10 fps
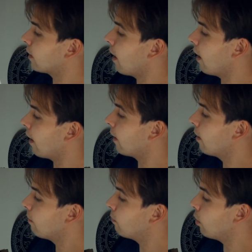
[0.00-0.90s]
Thai,
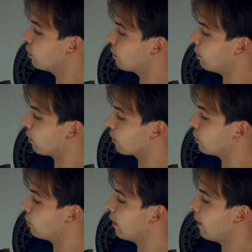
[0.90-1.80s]
most
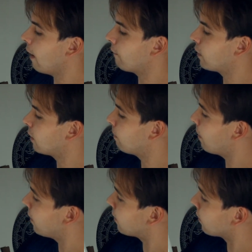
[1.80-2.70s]
books do not have
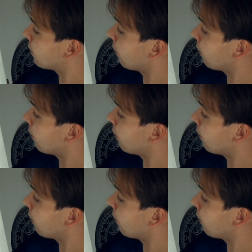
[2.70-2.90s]
spaces.